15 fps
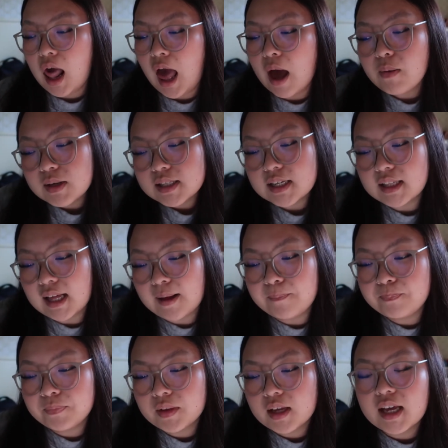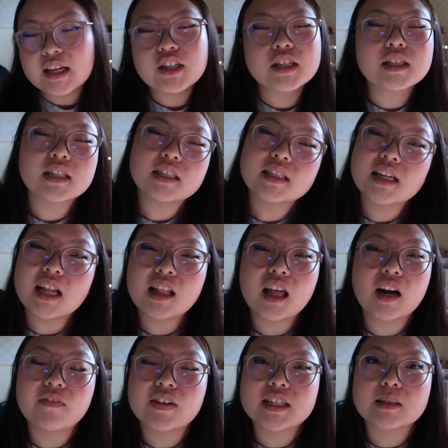I would say that. And just there's not a
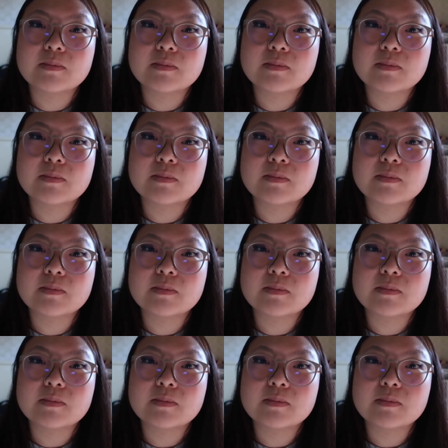lot of